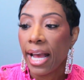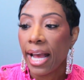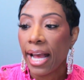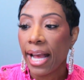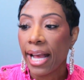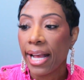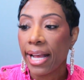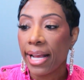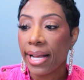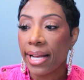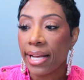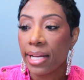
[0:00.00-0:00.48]

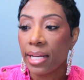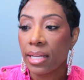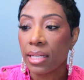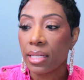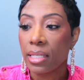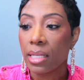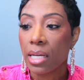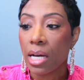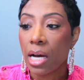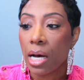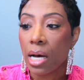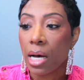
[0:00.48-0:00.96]

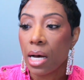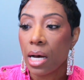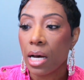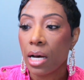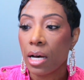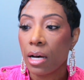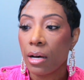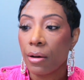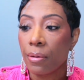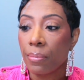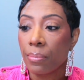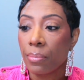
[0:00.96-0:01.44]
and
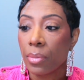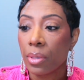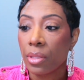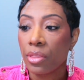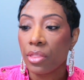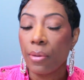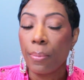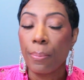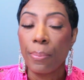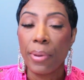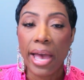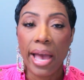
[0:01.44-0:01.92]
um,
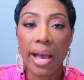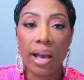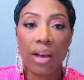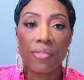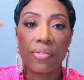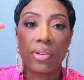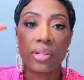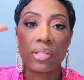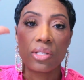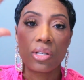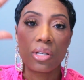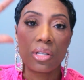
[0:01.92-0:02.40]
the back
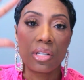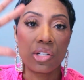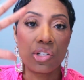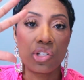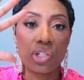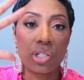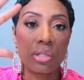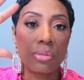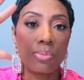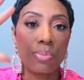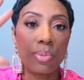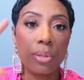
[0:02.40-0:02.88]
of it is going to
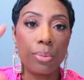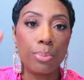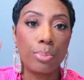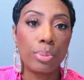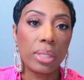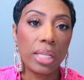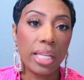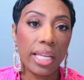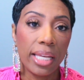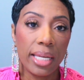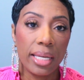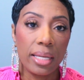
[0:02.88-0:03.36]
just be
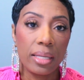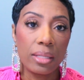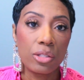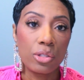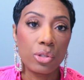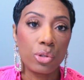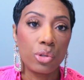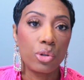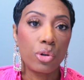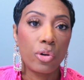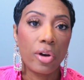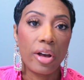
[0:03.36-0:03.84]
plain
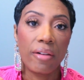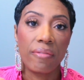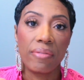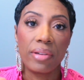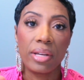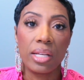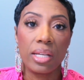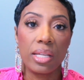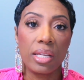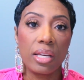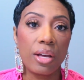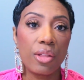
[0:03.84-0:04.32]
so you don't have
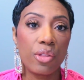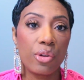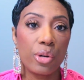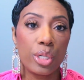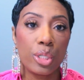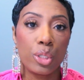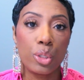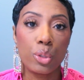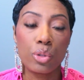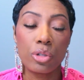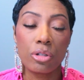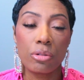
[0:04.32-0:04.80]
any other
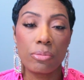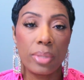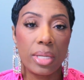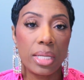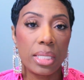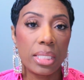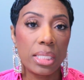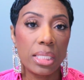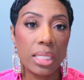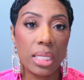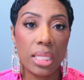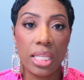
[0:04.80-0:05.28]

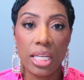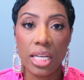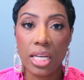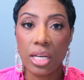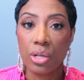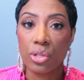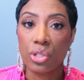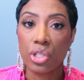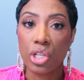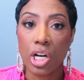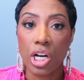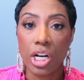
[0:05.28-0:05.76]
adornments nothing
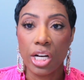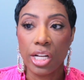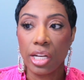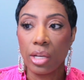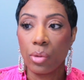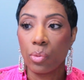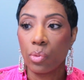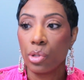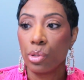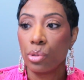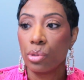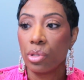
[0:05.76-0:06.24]
else on
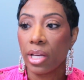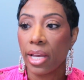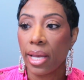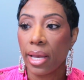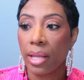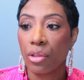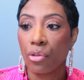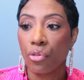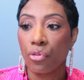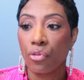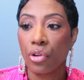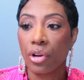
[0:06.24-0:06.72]
it when you look
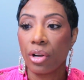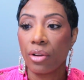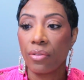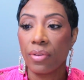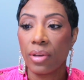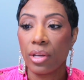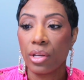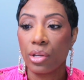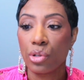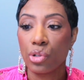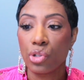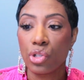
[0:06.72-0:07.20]
at the front of
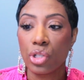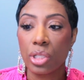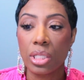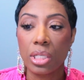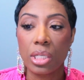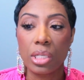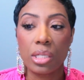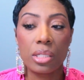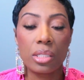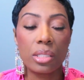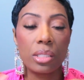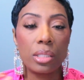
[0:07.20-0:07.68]
it you're just
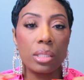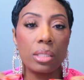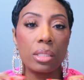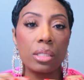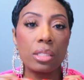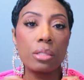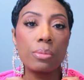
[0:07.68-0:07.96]
going to see the